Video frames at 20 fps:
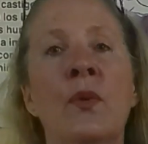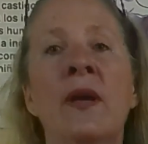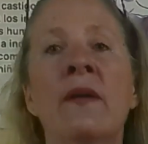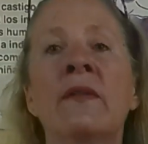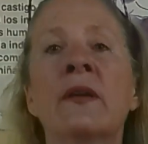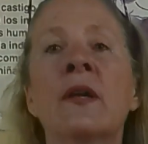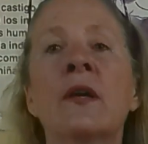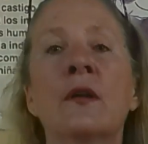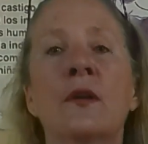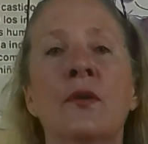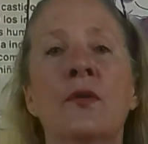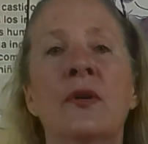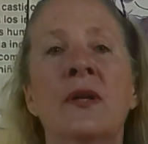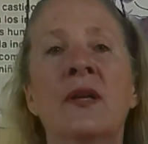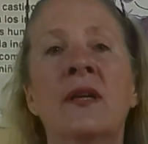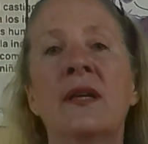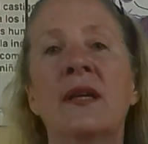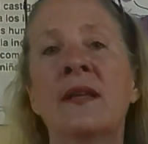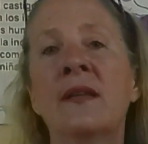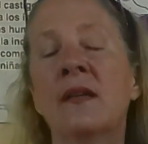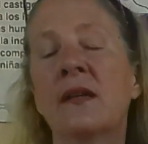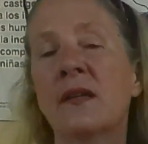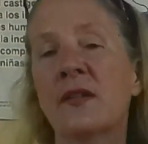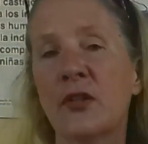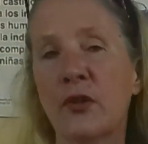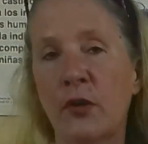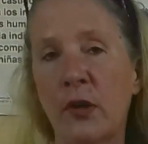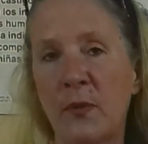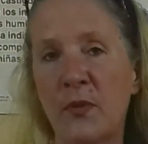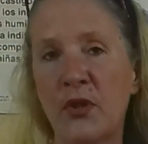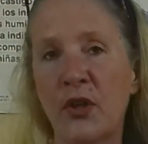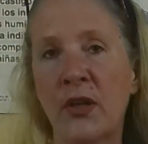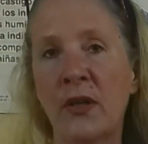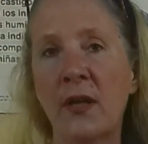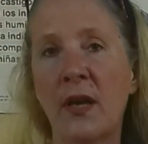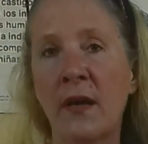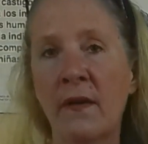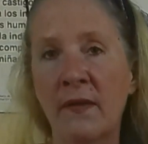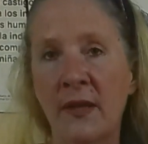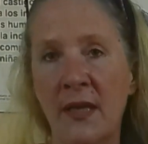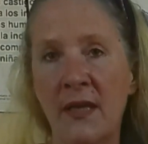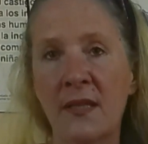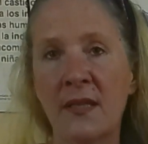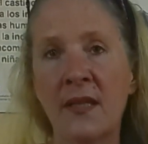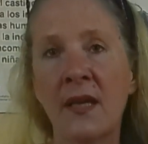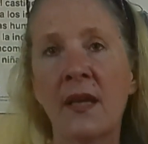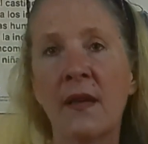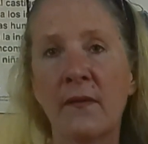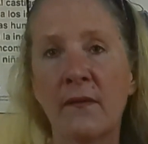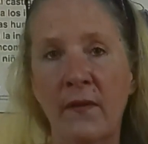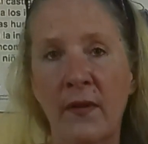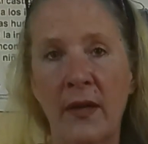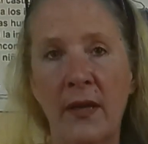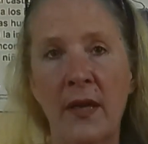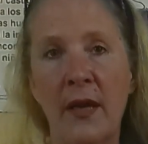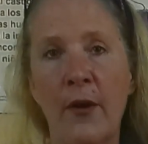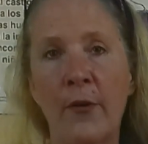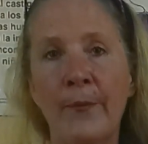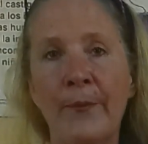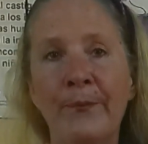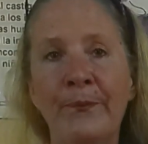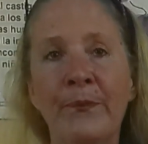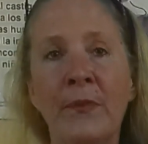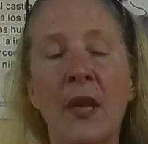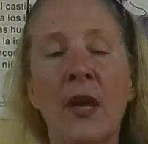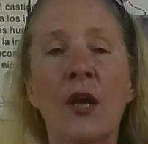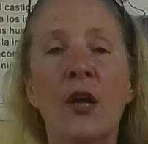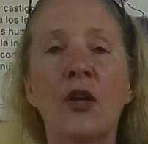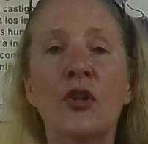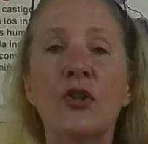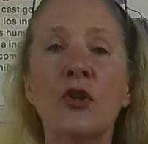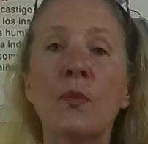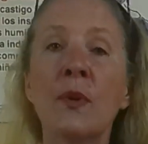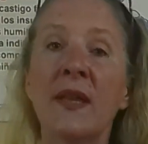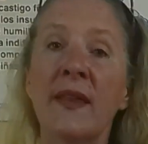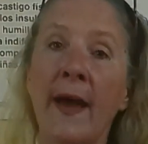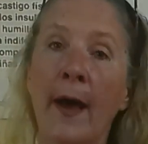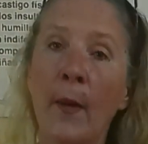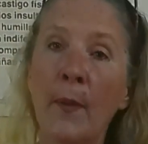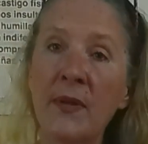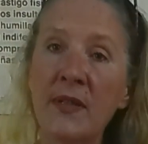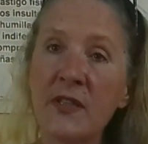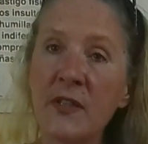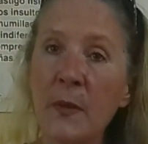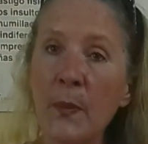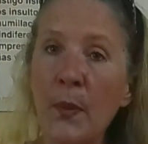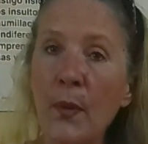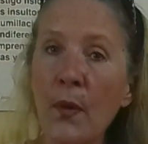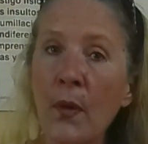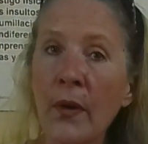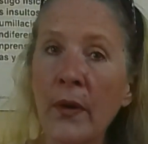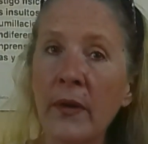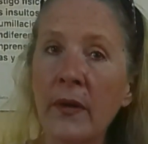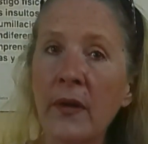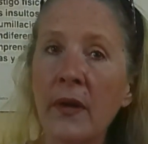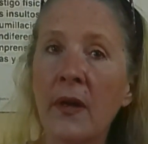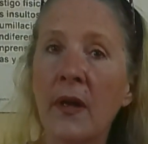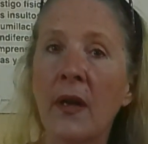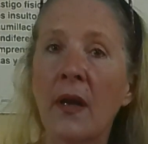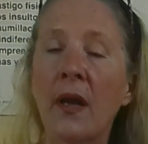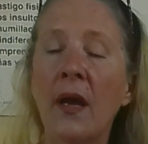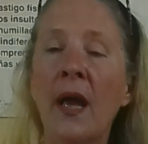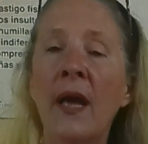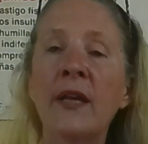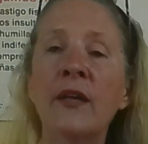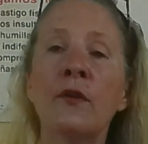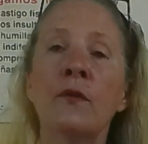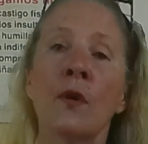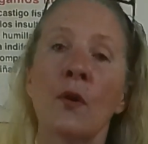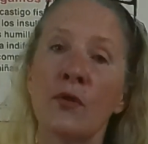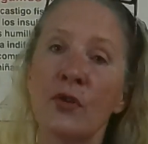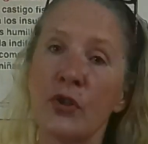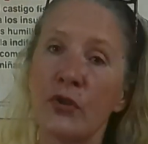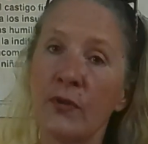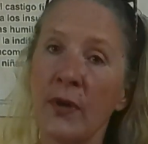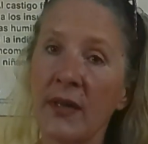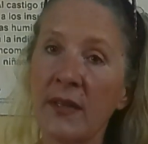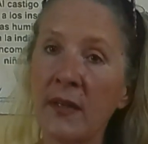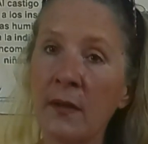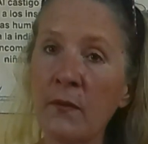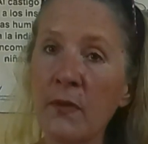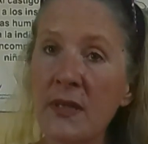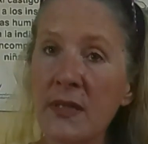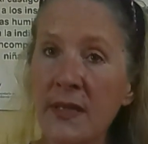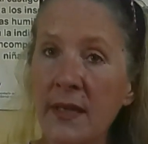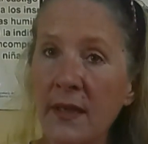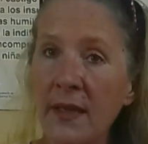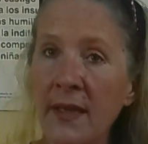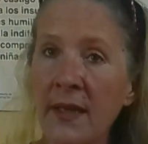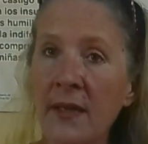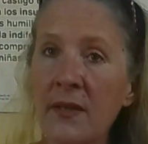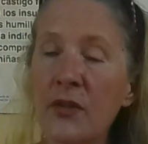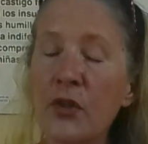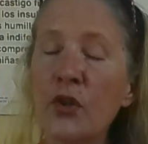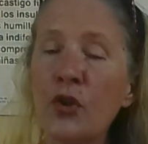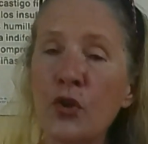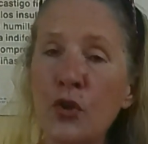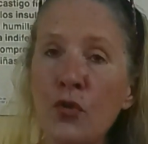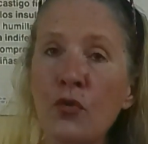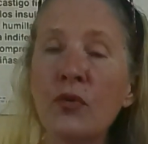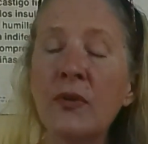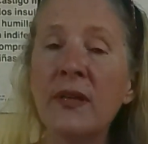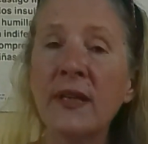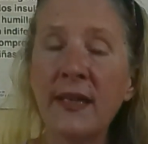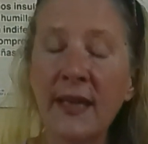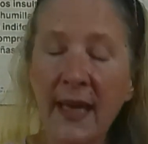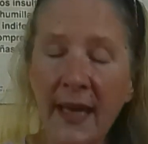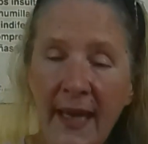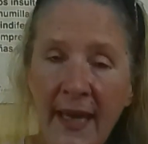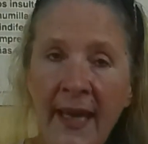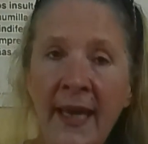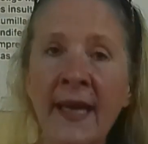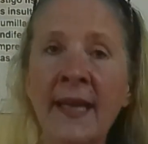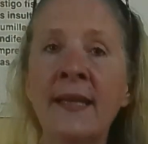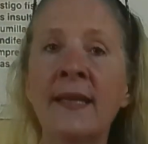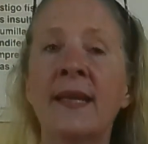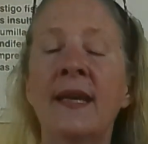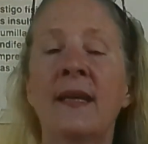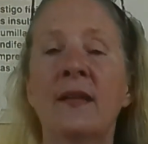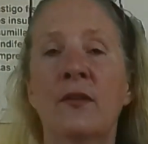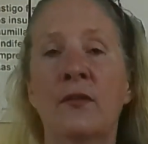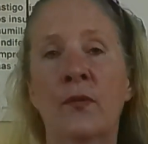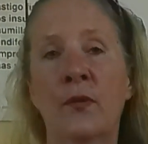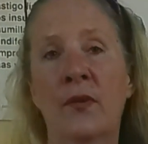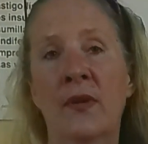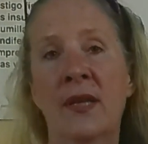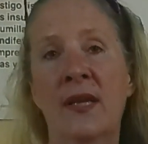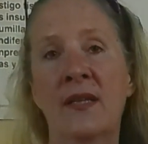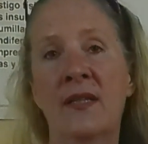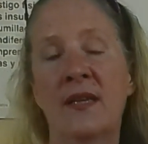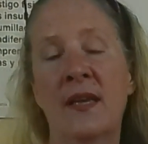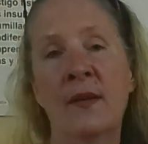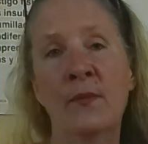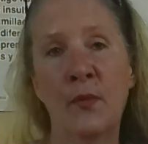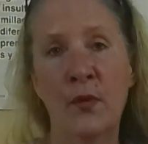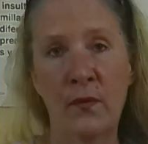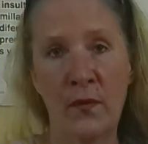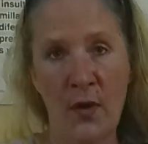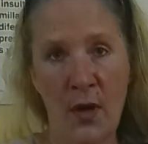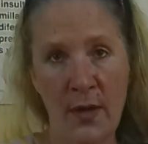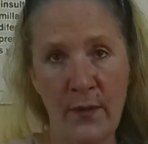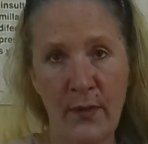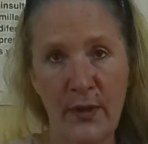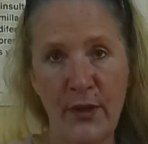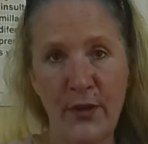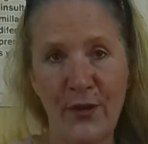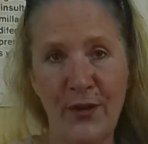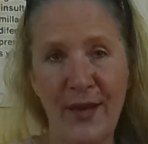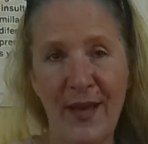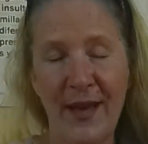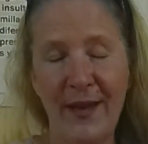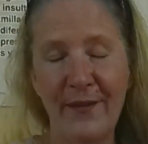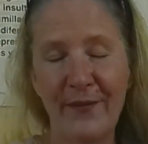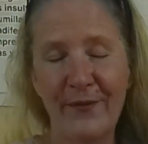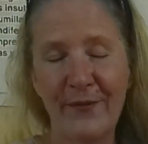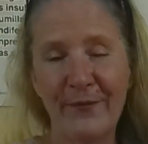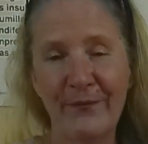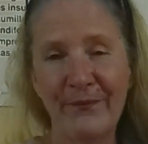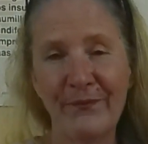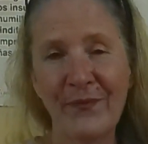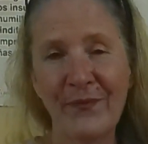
we have included in the description of this video. So with help and support and your own strength and resilience, you can get through this and move on with your life.